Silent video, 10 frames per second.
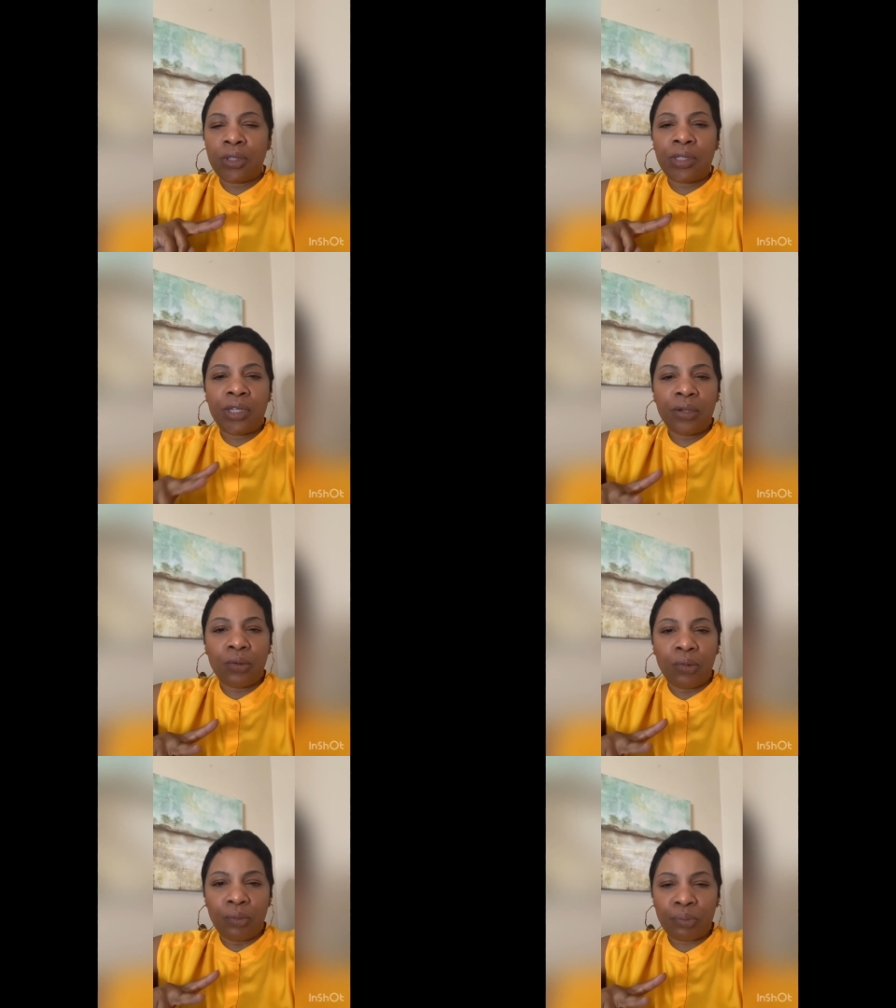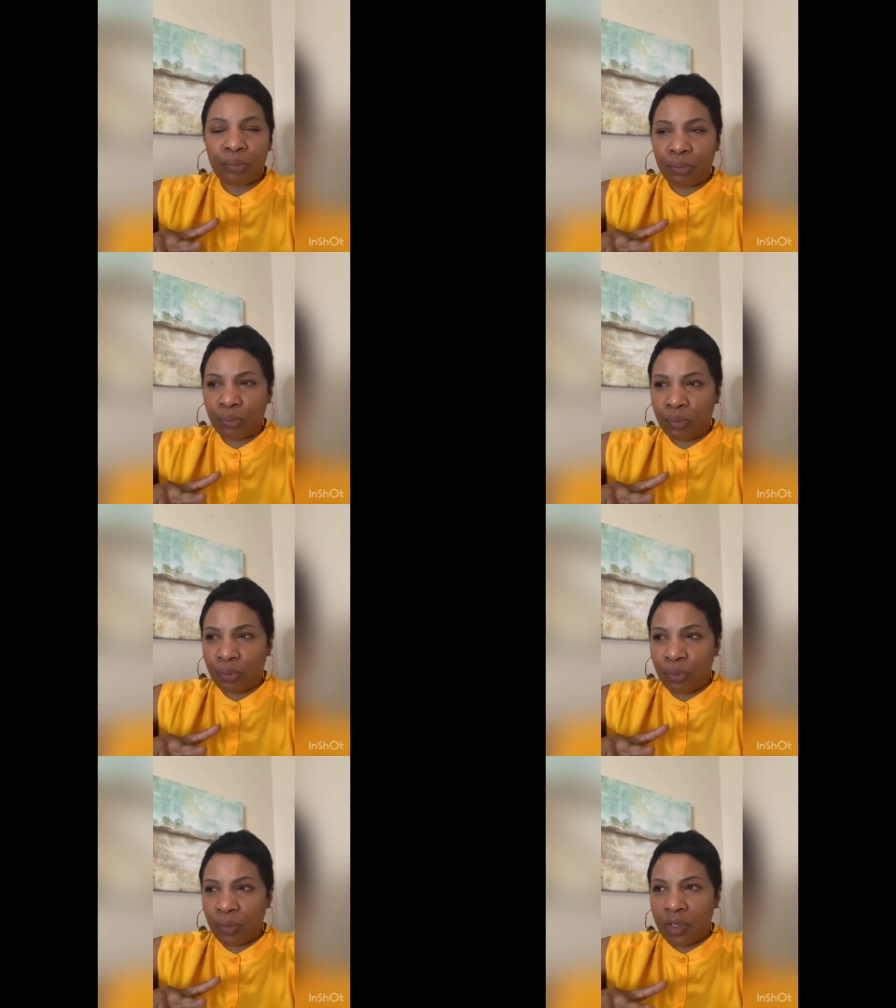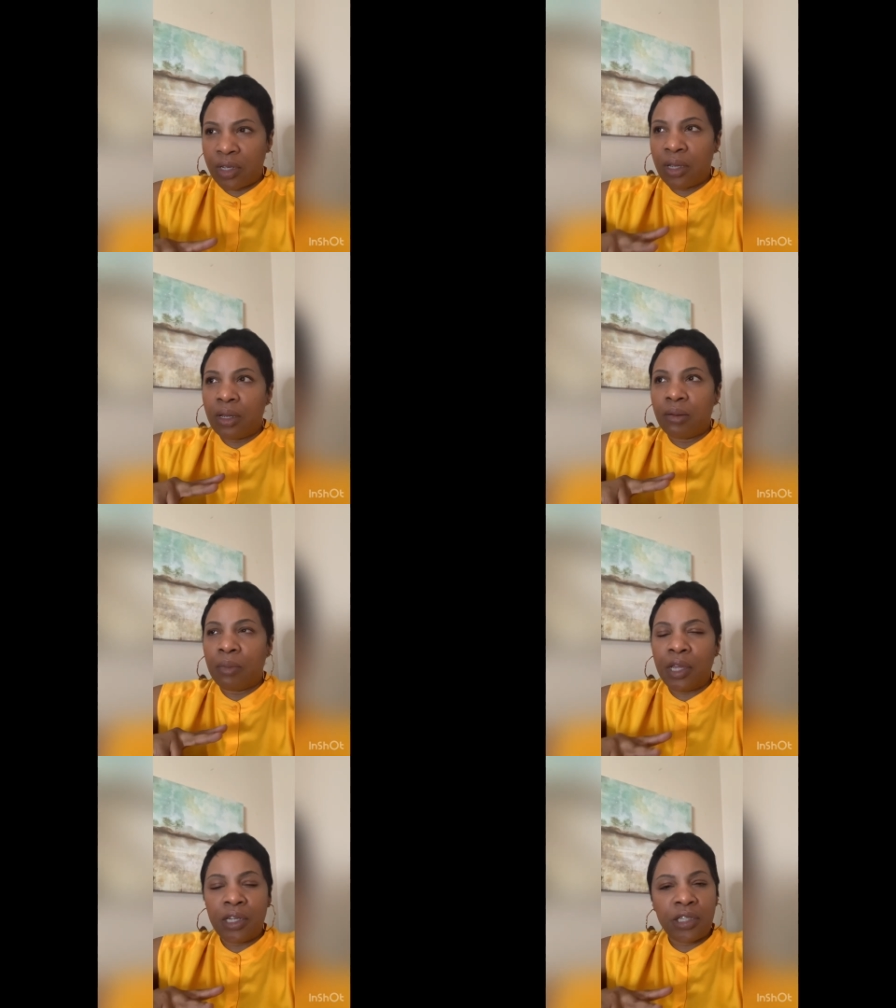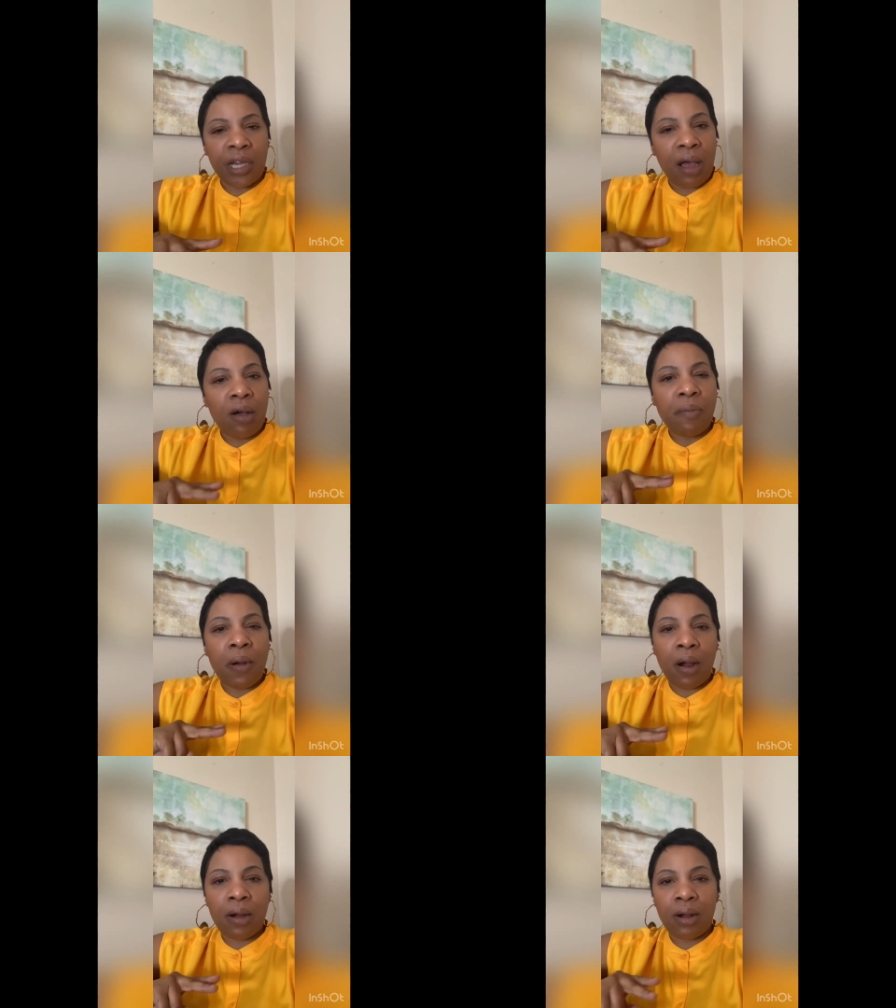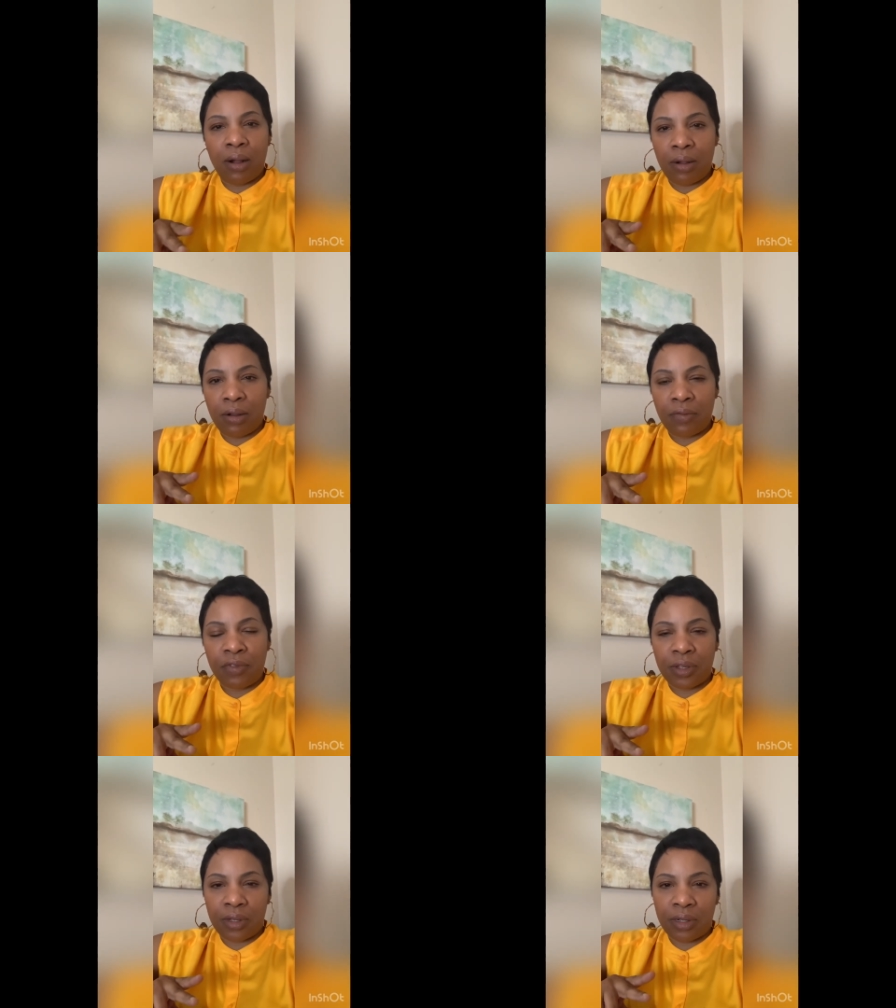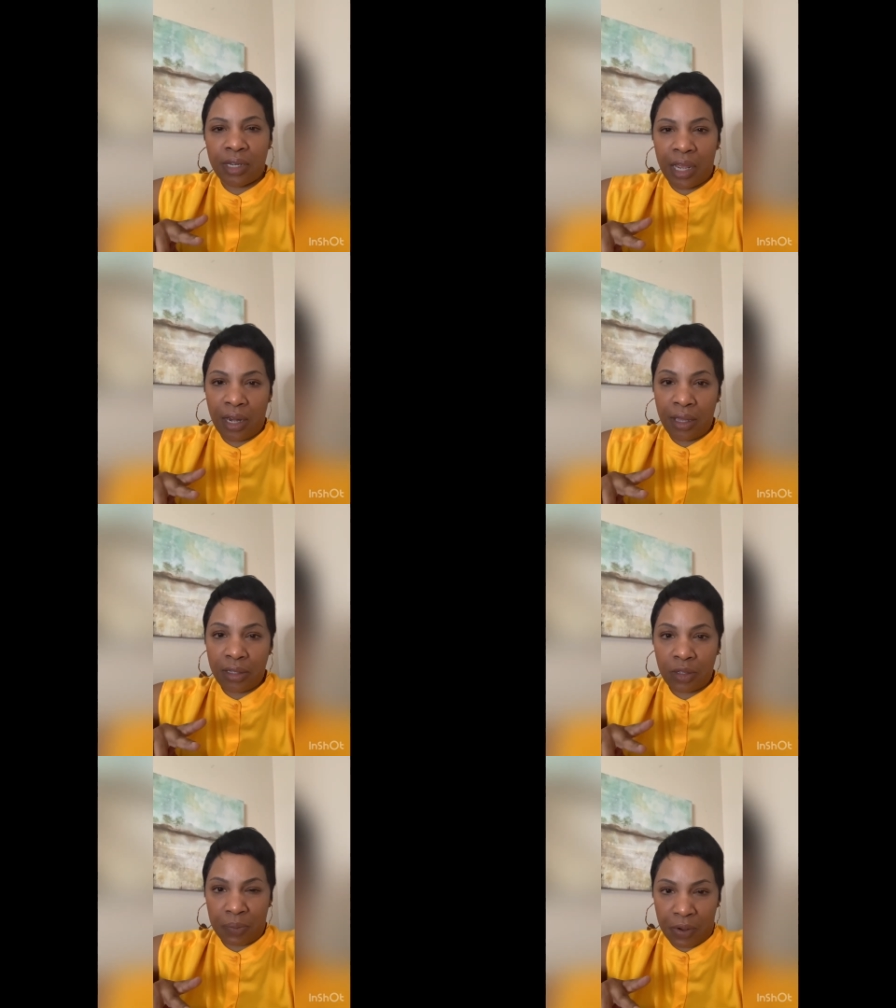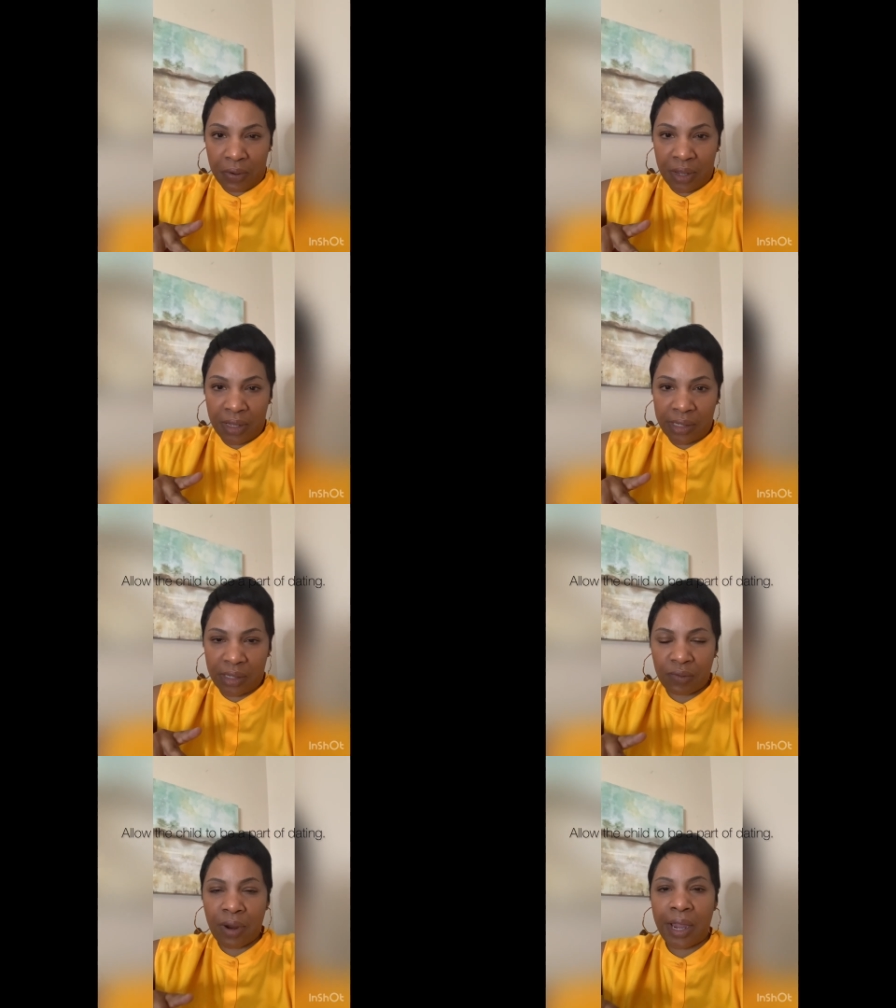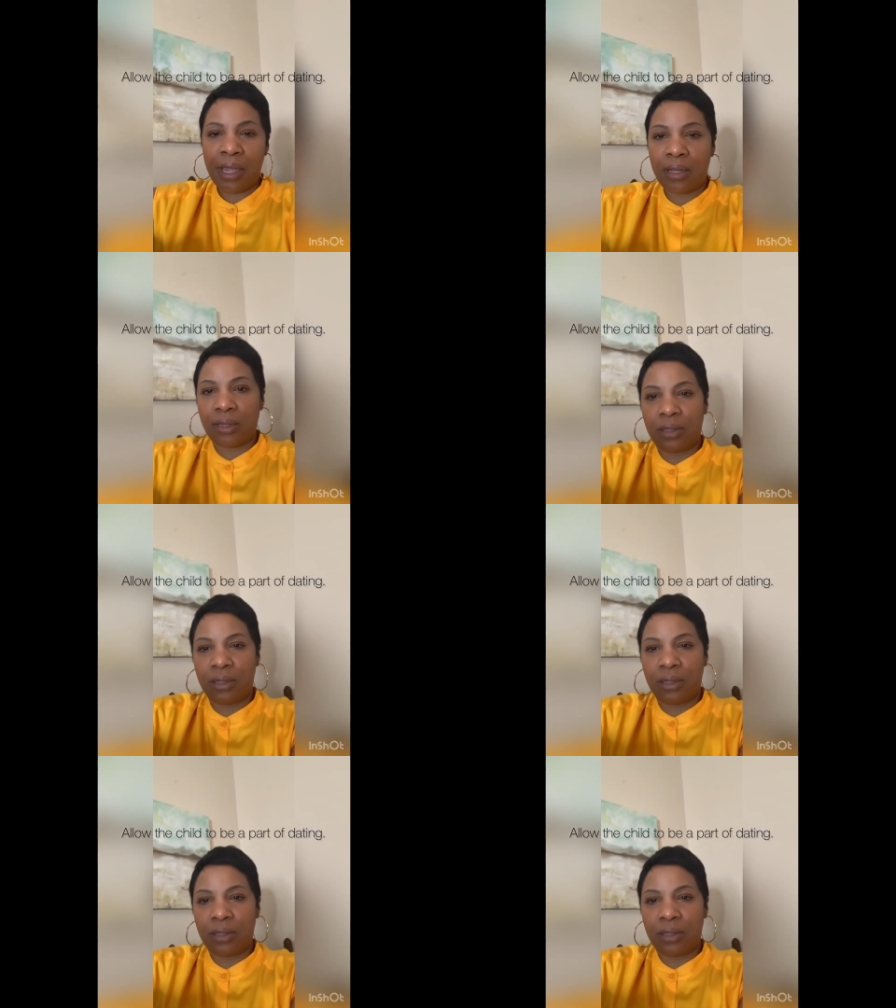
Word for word: Two, make the child a part of the dating experience, right?